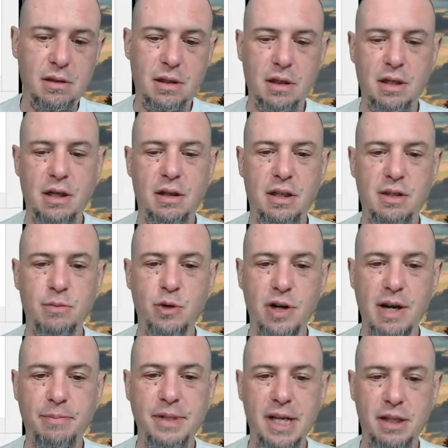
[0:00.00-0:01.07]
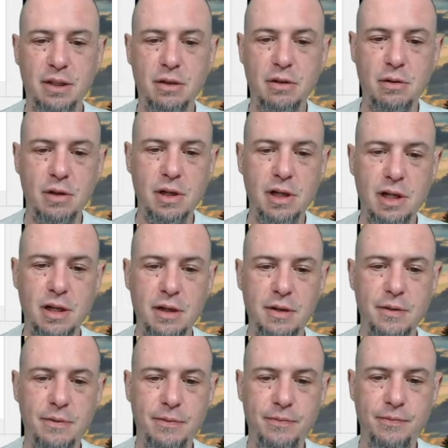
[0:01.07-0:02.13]
and this is more update score,
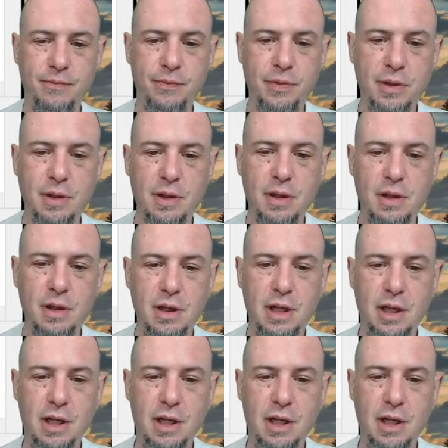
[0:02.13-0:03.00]
and